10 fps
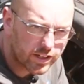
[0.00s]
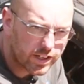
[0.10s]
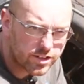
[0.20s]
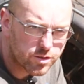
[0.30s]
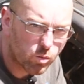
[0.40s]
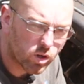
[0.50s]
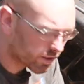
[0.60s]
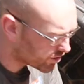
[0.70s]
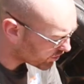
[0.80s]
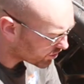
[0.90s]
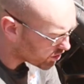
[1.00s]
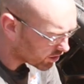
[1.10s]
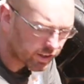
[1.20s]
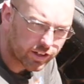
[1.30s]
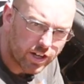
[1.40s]
going to need some work just to
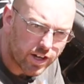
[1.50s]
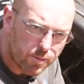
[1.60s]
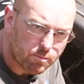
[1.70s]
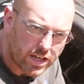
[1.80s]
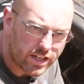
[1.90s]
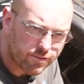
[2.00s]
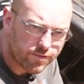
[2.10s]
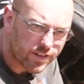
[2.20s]
try and make it